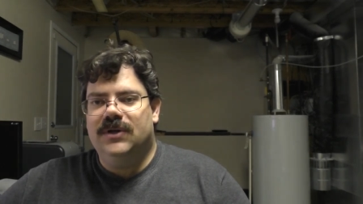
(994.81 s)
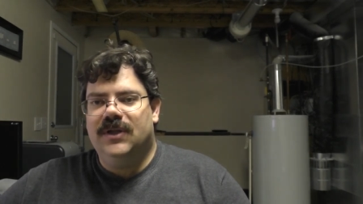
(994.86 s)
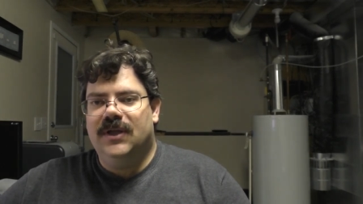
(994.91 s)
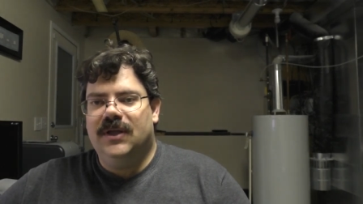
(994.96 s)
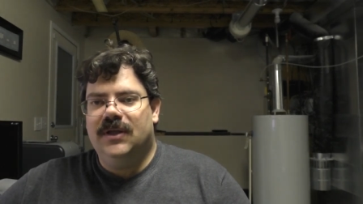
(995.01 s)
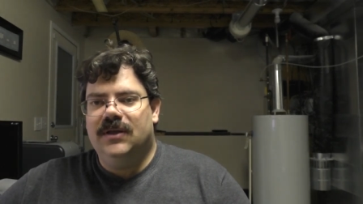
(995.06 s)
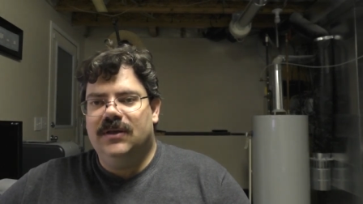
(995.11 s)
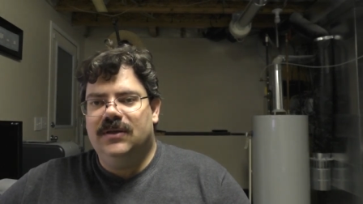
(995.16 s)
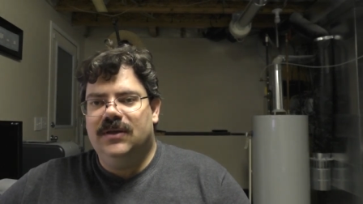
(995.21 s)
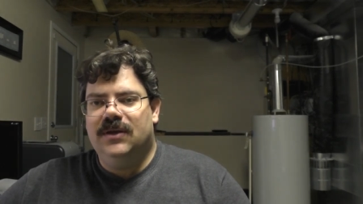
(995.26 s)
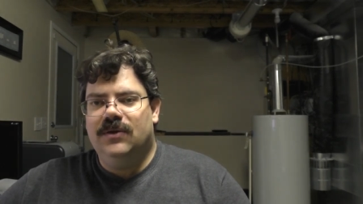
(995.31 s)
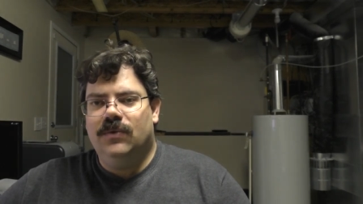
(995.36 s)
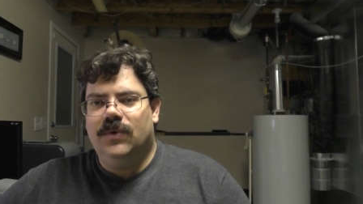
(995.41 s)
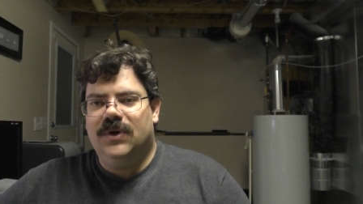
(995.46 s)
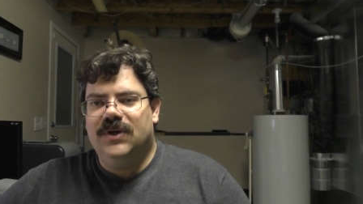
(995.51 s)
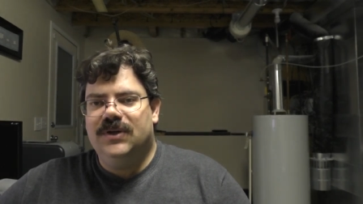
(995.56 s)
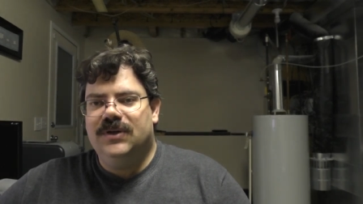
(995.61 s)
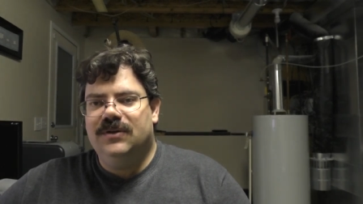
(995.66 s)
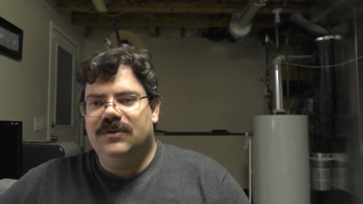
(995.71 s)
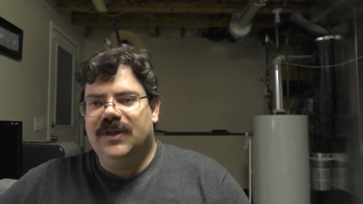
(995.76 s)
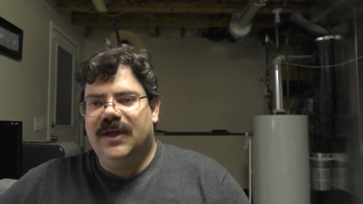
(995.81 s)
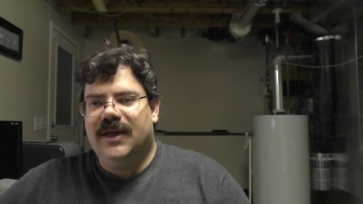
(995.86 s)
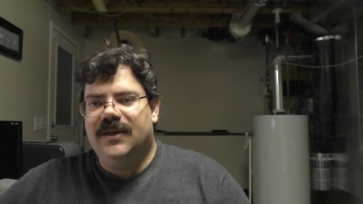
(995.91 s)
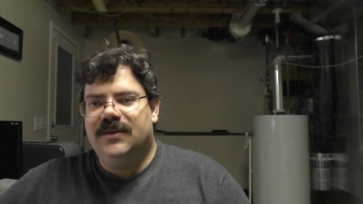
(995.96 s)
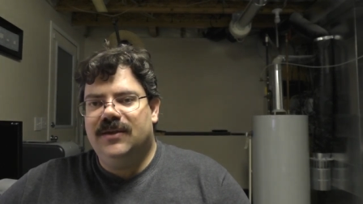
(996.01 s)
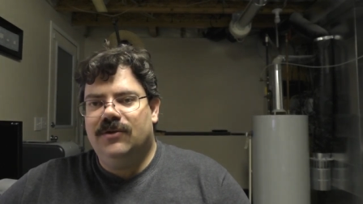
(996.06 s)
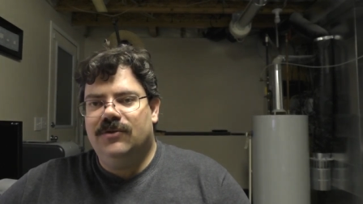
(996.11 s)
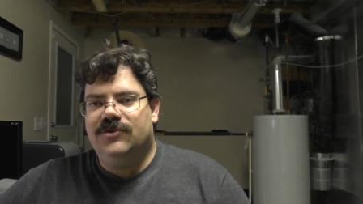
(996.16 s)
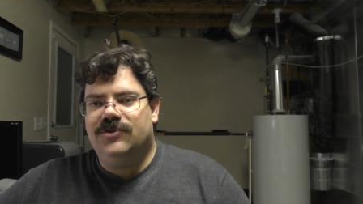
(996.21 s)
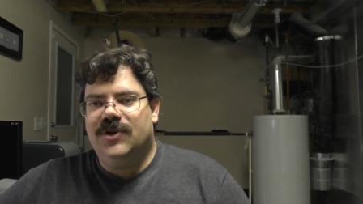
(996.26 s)
They didn't want to do that.
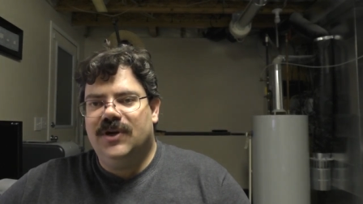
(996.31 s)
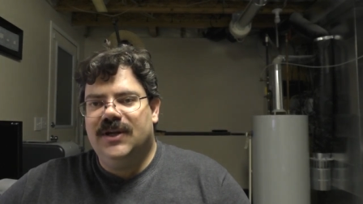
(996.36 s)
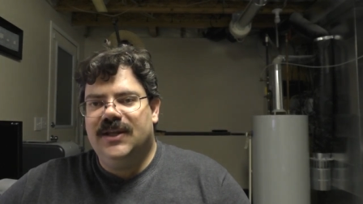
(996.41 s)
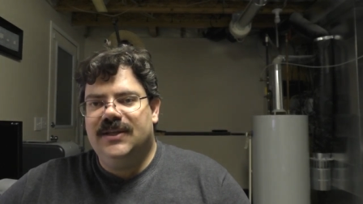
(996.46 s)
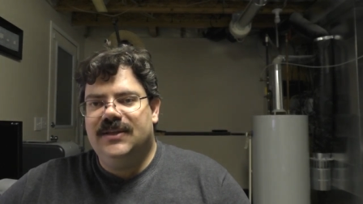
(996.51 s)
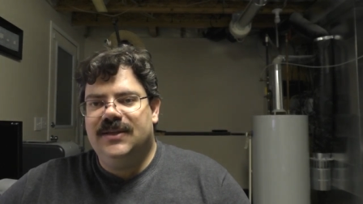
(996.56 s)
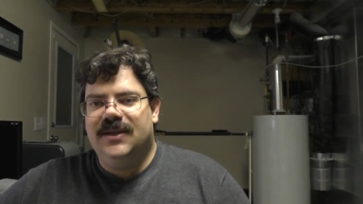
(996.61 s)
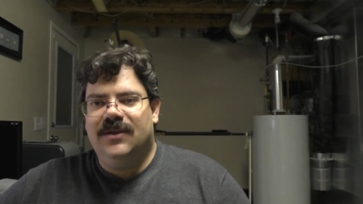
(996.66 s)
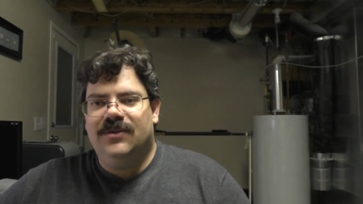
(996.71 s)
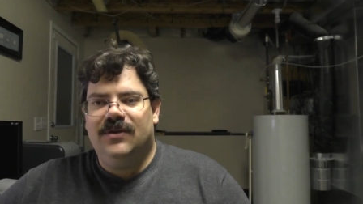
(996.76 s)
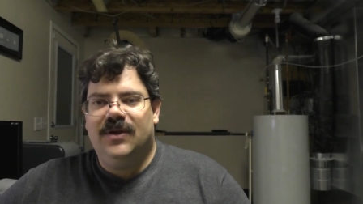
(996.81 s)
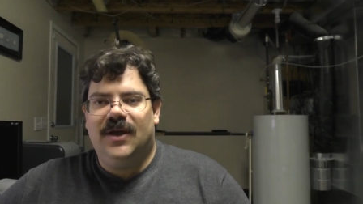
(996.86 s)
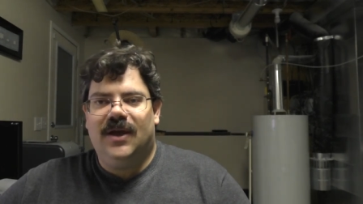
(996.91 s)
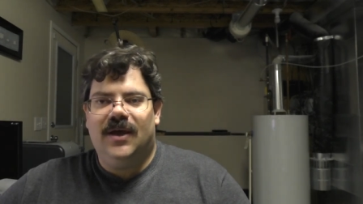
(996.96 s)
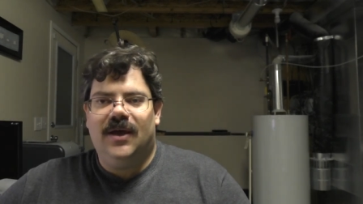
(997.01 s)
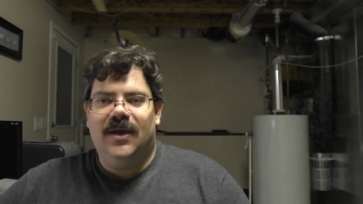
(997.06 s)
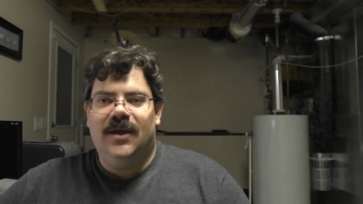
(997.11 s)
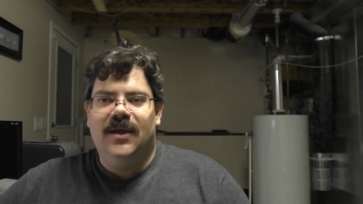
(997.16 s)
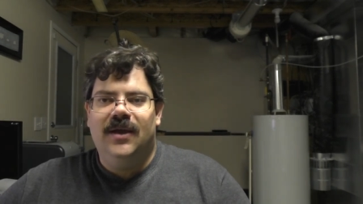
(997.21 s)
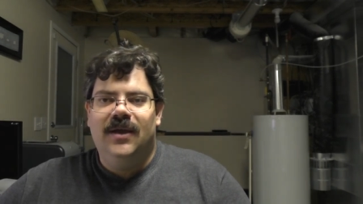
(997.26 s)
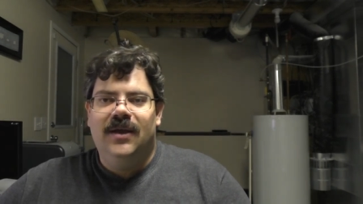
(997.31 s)
They were trying to hit the other guy.